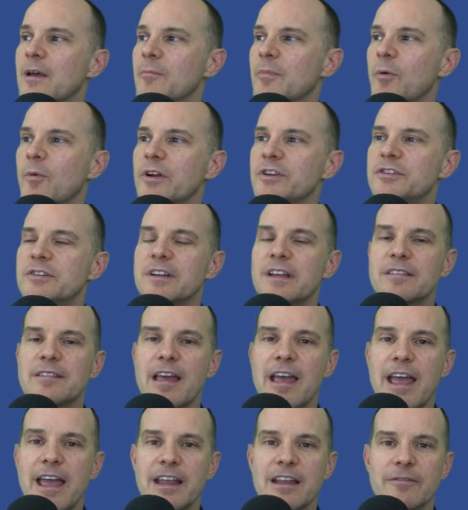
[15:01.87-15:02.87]
But once you get the
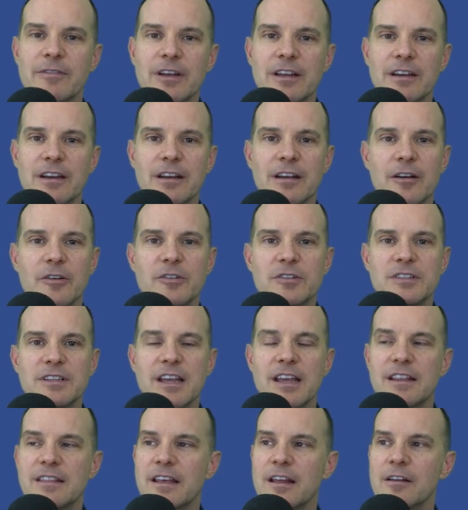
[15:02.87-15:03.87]
hang of it and
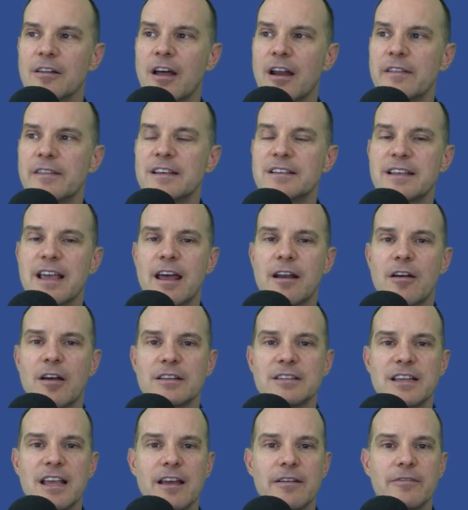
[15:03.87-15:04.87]
understand that a lot of these add
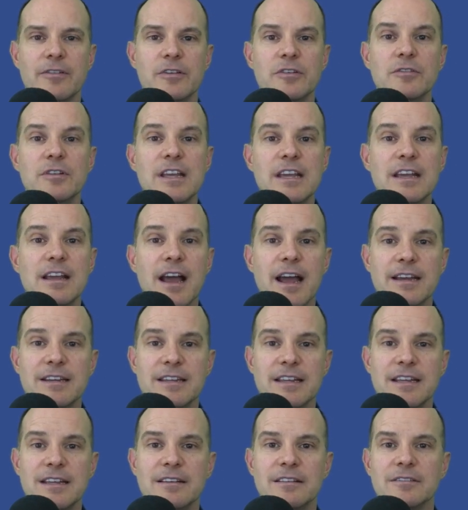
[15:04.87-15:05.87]
ons have a unique
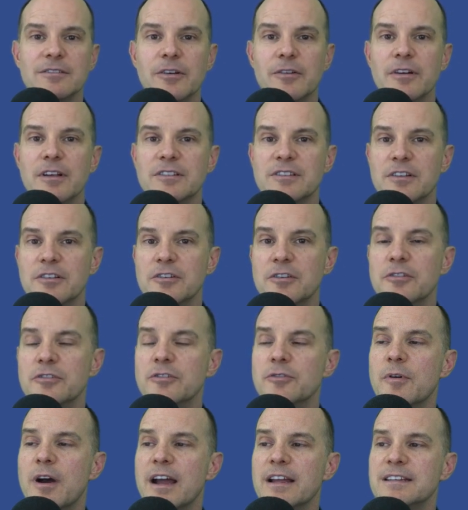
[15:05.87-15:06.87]
ID known as a
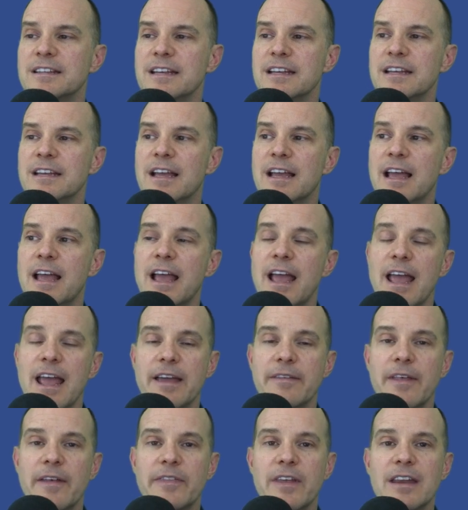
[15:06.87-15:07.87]
UUID
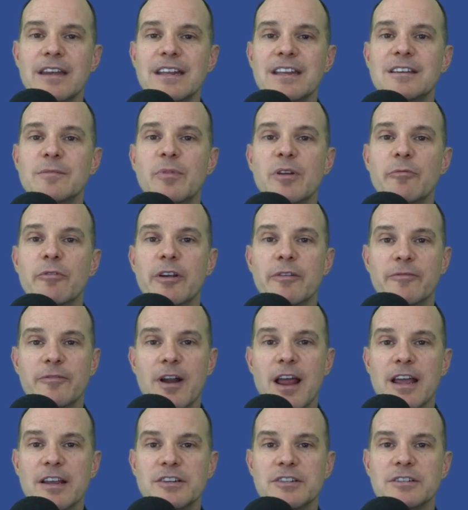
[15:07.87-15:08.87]
and that they need to be
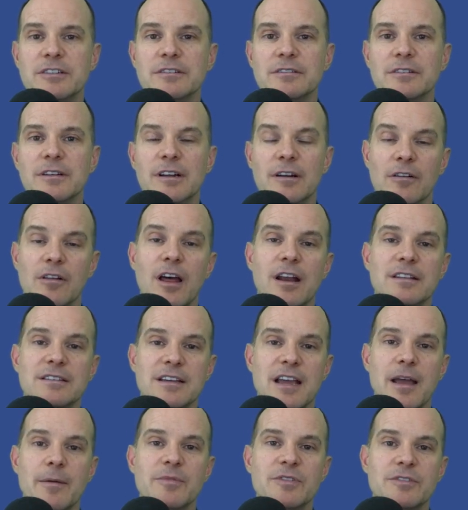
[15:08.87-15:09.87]
refreshed, and a lot of
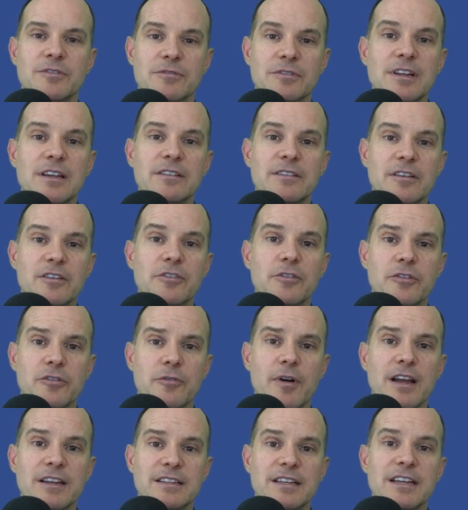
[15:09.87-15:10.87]
times you need the
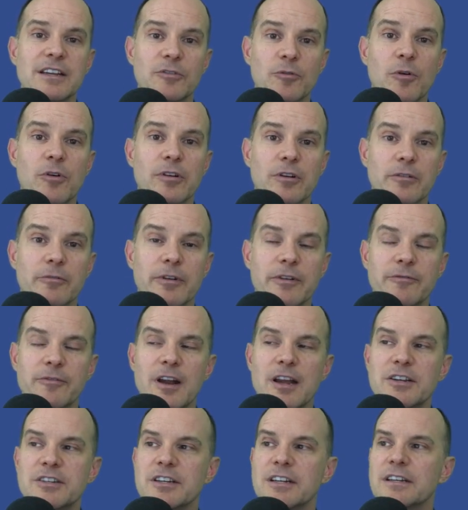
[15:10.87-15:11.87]
UUID in order to
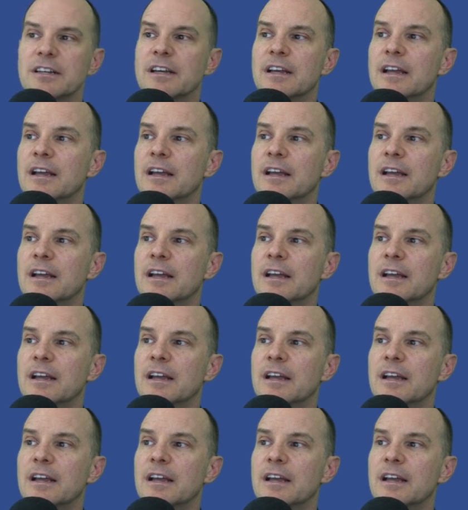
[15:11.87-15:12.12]
refresh it,